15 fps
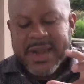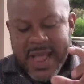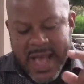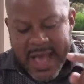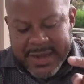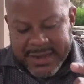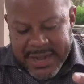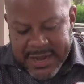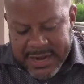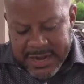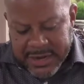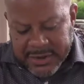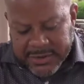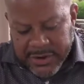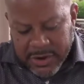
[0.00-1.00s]
God did it
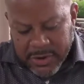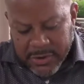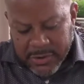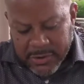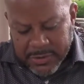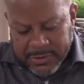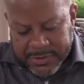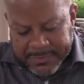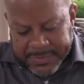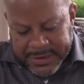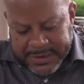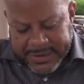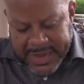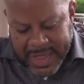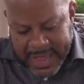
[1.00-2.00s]
in his own
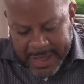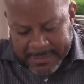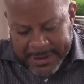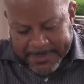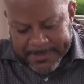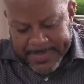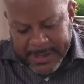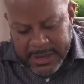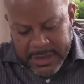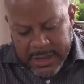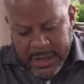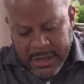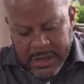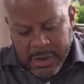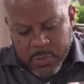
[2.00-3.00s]
timing.
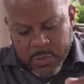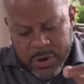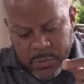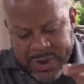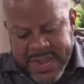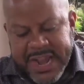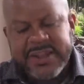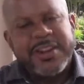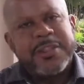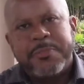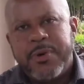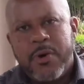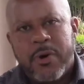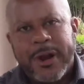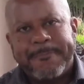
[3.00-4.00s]
When we get to the
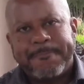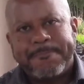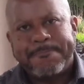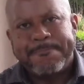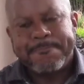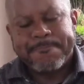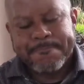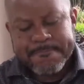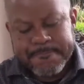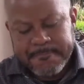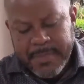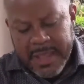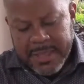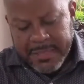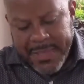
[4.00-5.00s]
point
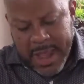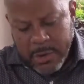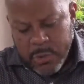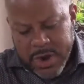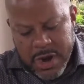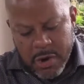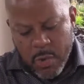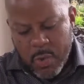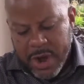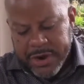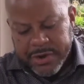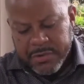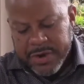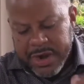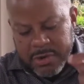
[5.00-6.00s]
that we are
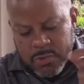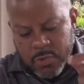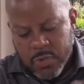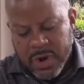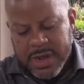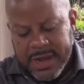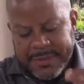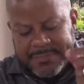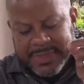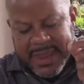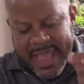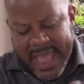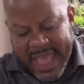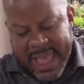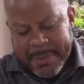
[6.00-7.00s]
wondering what
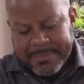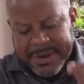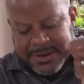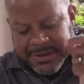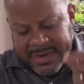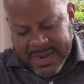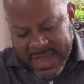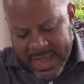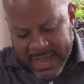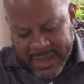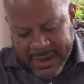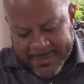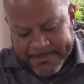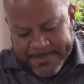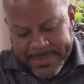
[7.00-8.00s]
happened to
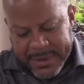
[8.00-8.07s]
God,